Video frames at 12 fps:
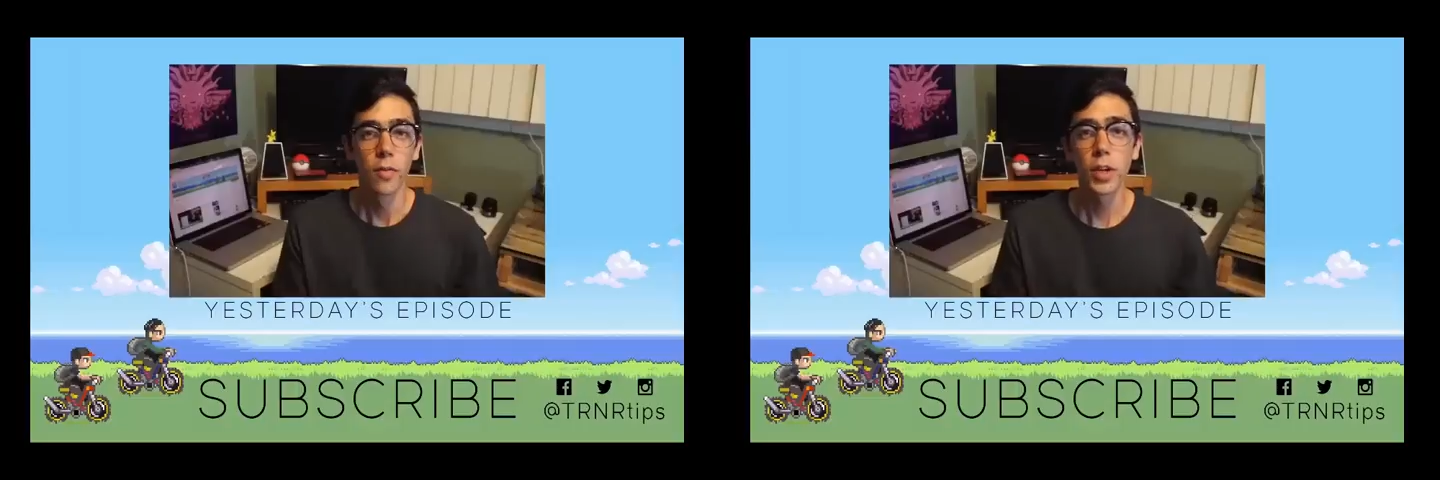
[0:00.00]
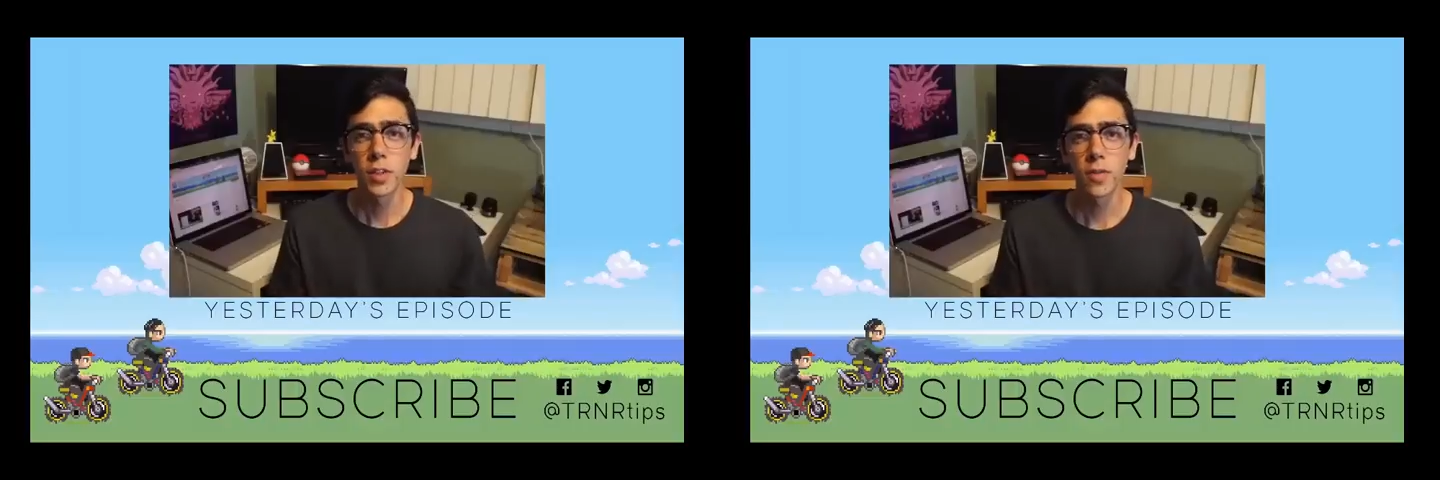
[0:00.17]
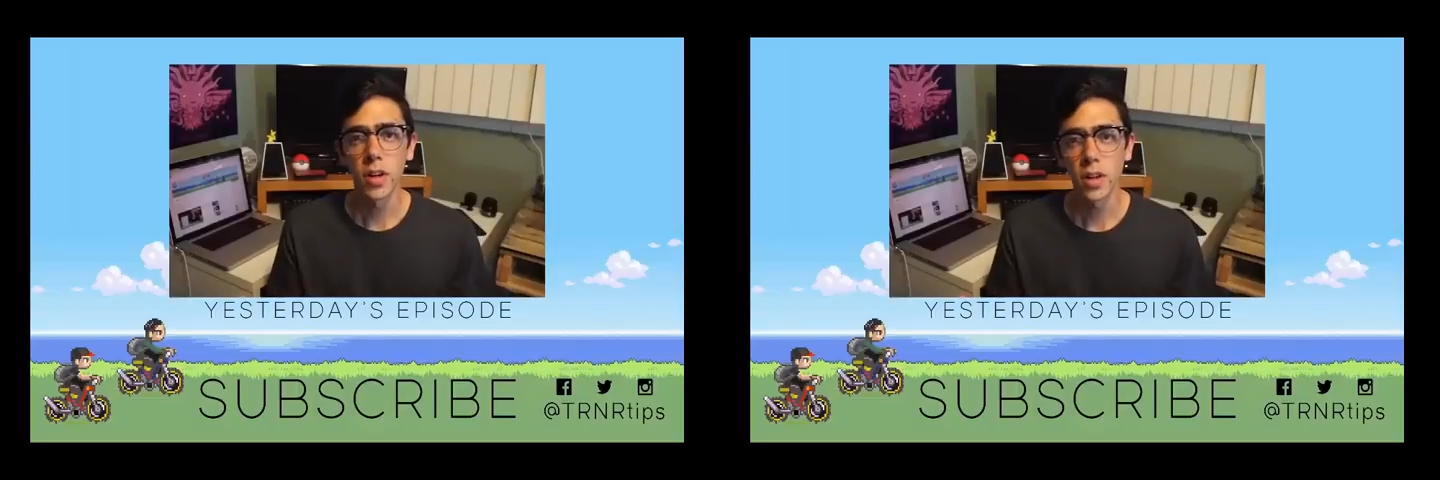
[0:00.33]

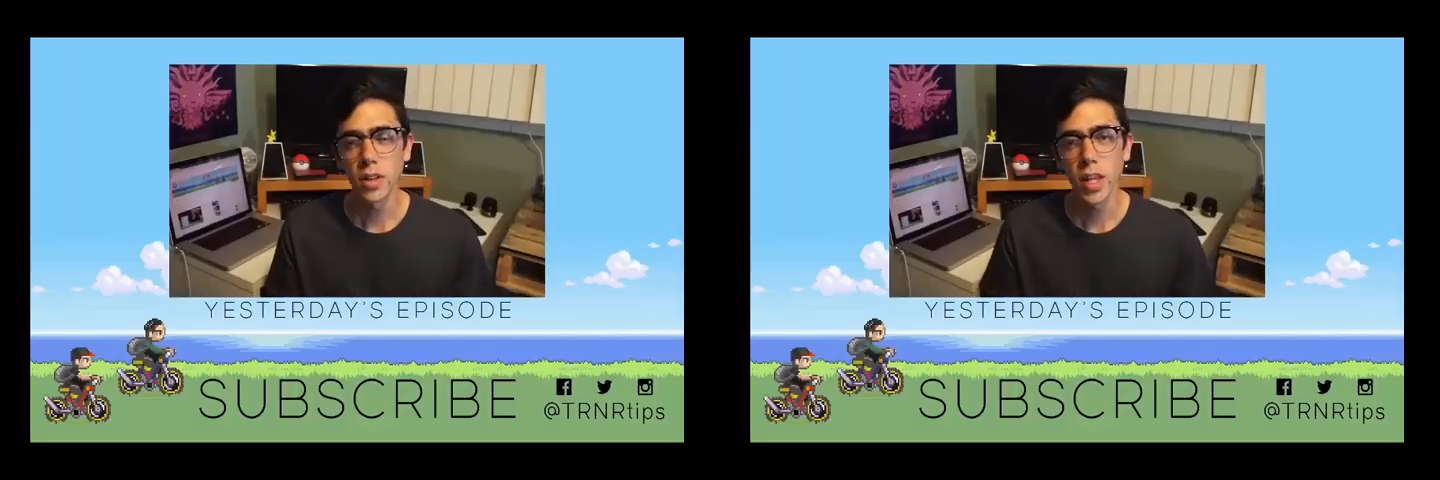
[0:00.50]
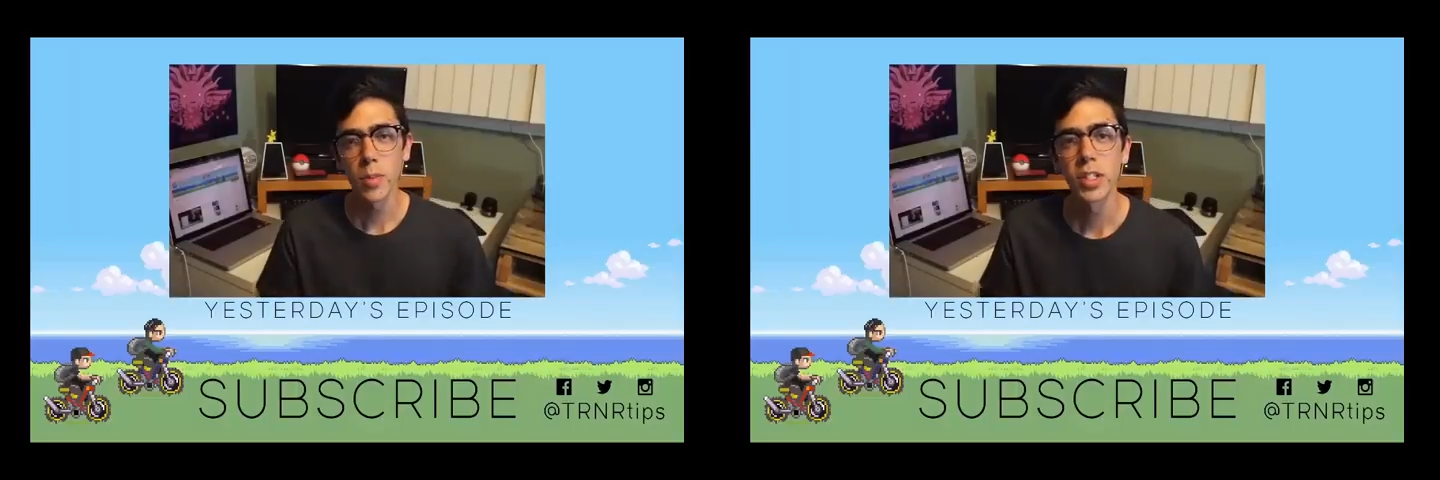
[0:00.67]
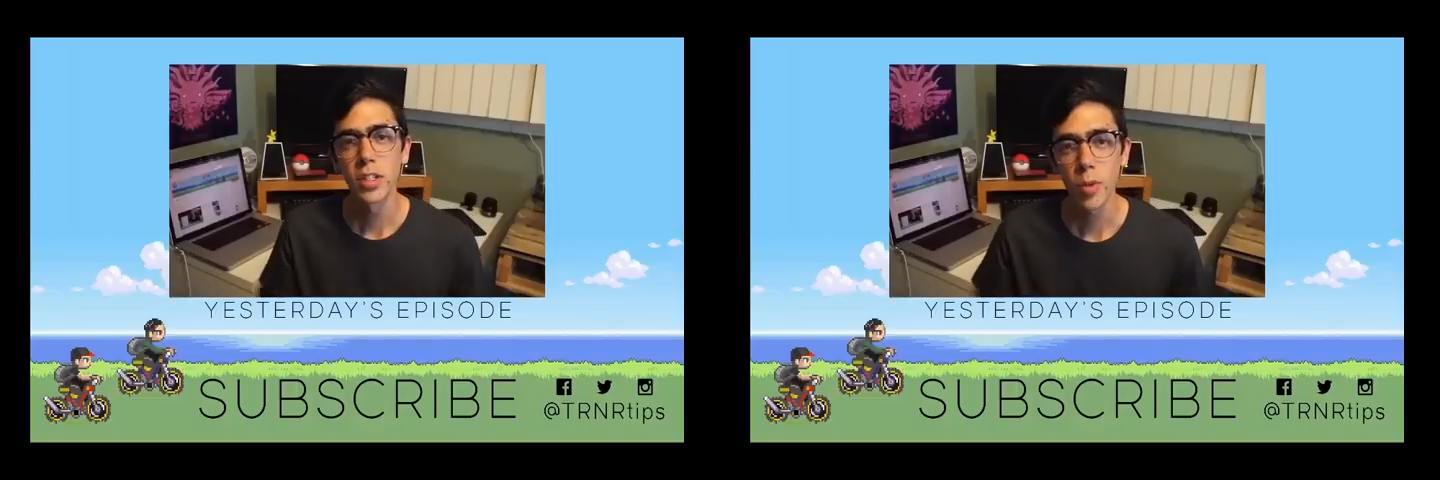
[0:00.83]
First of all,
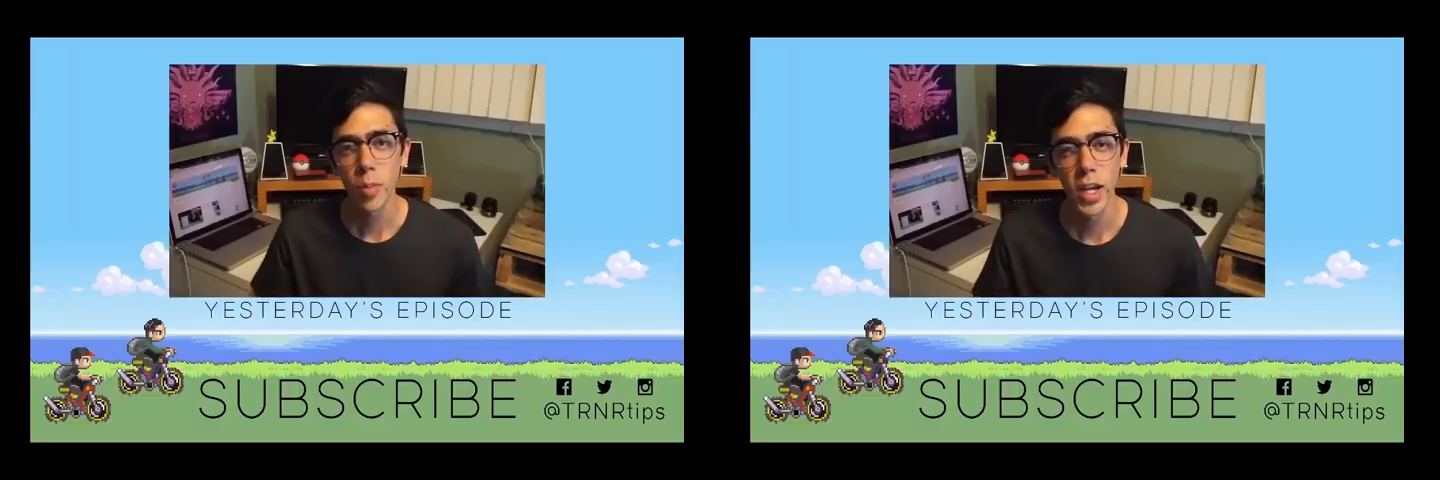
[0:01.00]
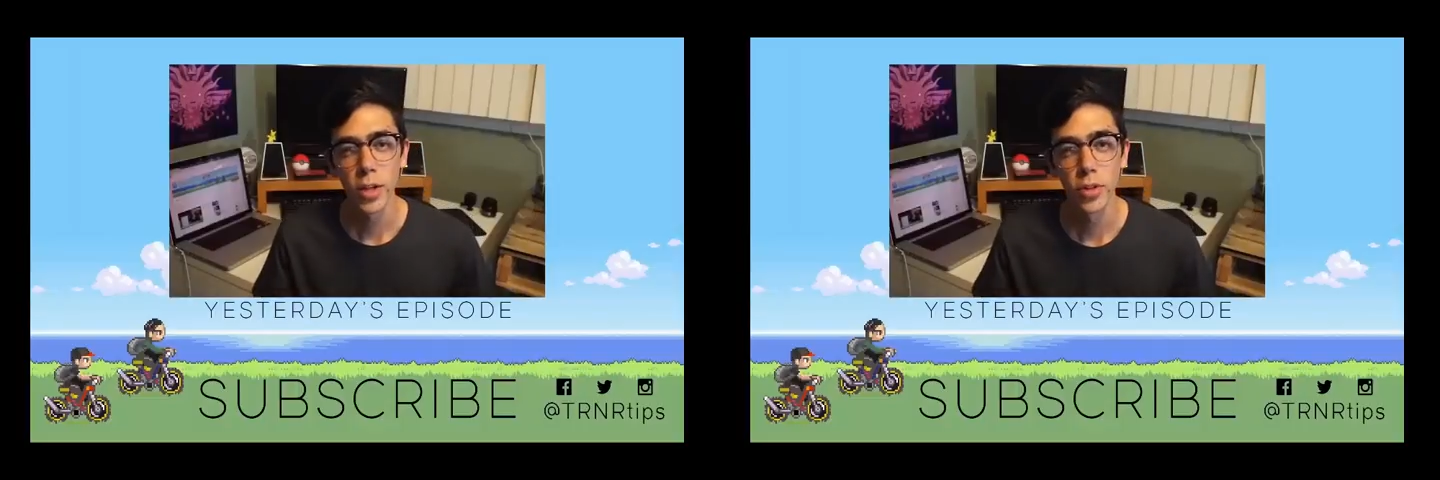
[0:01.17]
let me start by